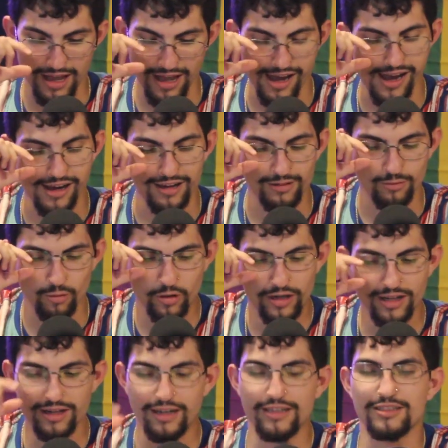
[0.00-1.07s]
And what
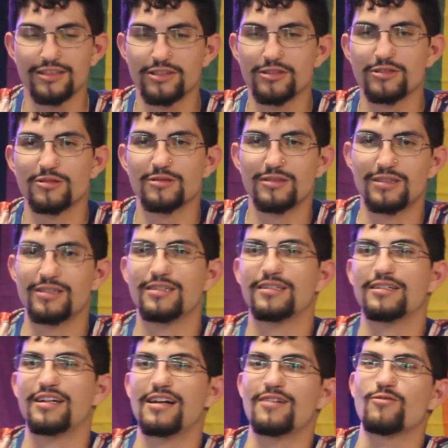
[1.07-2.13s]
did I do?
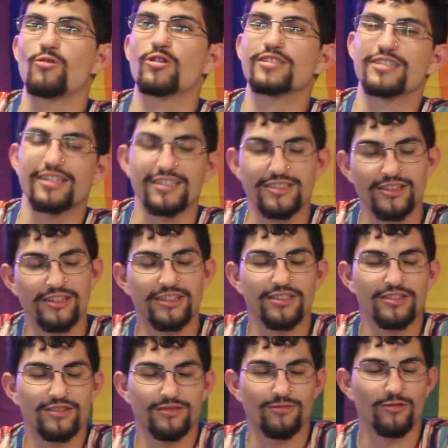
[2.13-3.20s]
Once I
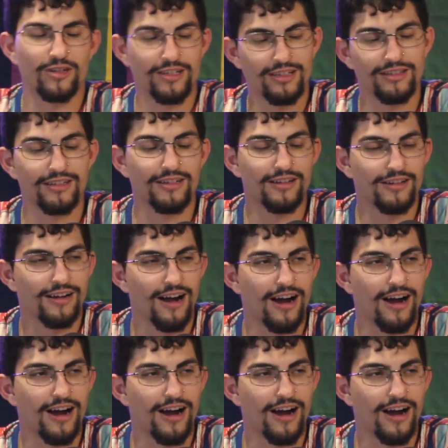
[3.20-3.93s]
started working there,